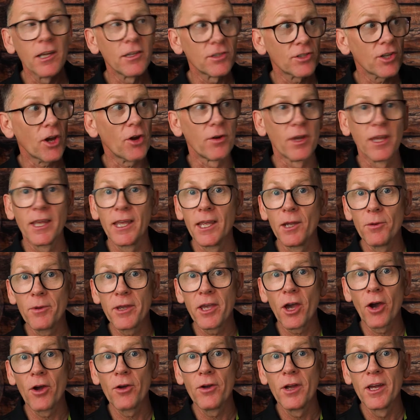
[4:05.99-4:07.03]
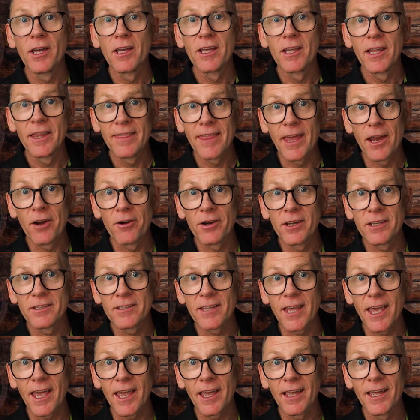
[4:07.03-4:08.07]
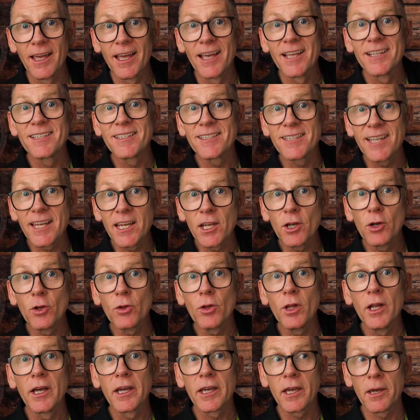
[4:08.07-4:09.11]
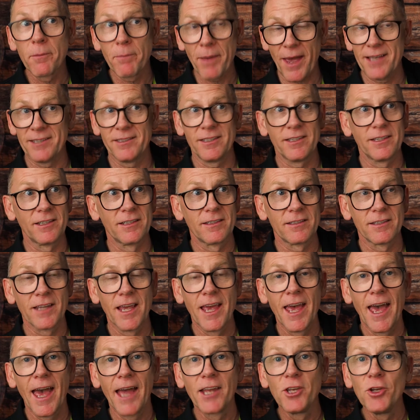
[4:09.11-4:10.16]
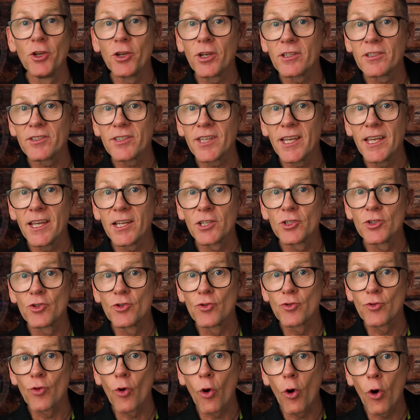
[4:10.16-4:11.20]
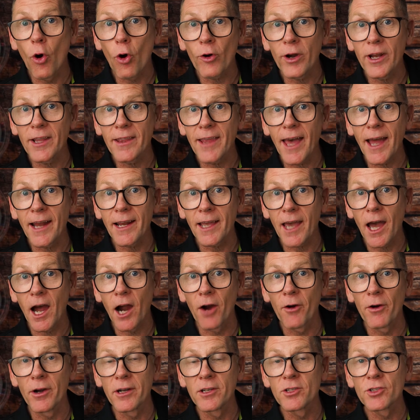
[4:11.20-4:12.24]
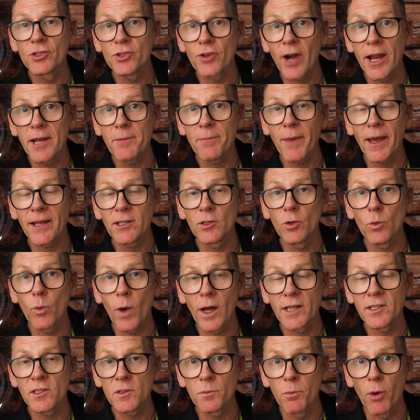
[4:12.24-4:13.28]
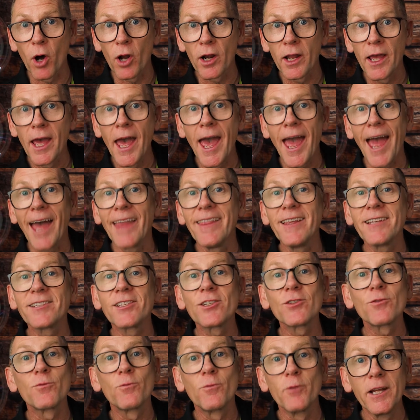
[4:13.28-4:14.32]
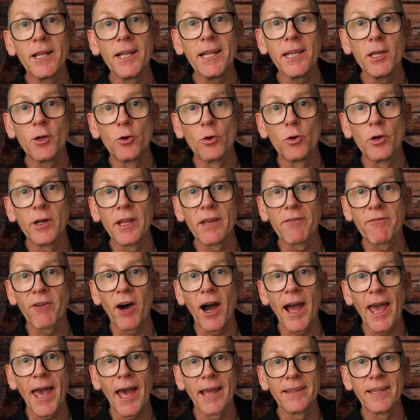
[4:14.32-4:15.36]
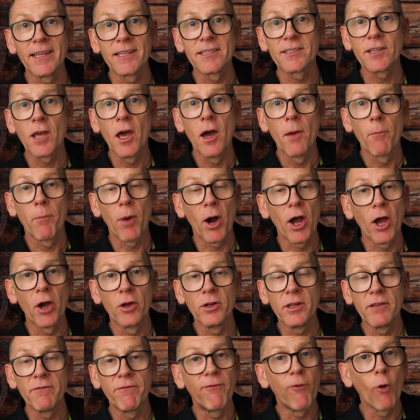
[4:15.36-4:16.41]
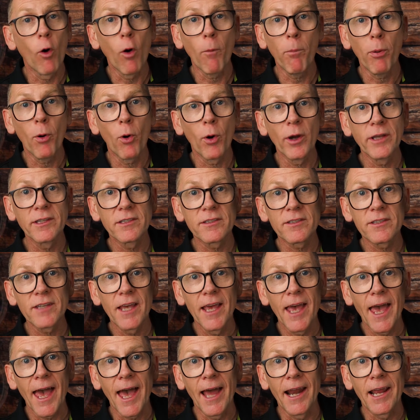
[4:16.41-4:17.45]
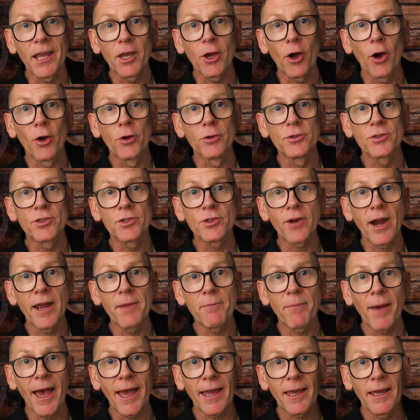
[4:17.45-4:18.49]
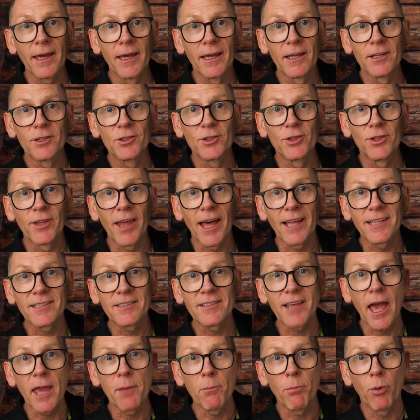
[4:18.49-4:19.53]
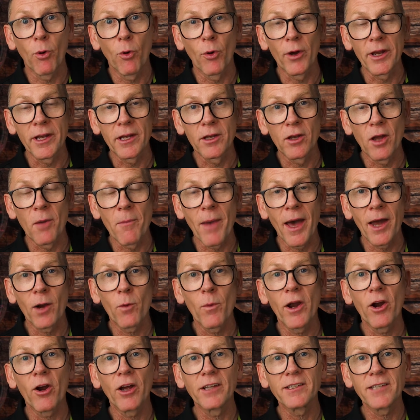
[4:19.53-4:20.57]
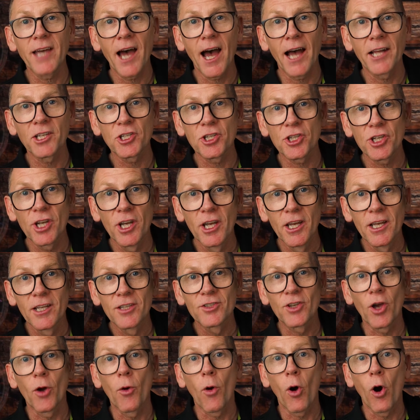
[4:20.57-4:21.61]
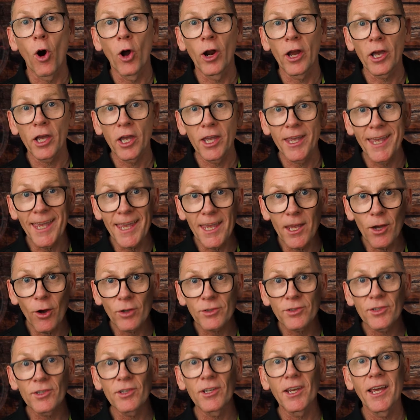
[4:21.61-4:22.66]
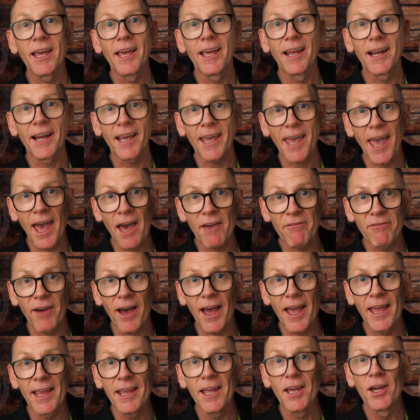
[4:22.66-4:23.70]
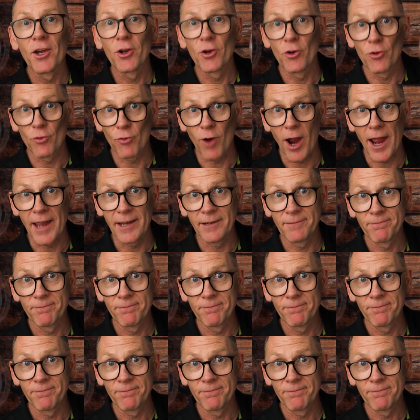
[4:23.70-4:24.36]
So, here we go. There it is there. Single capacitance. And you can see it's drawing that current straight back to one spot. And this is really good if I had this by only 4 points and it goes straight back to that same point, no matter where I touch. So on a kiosk, in a cafe, great.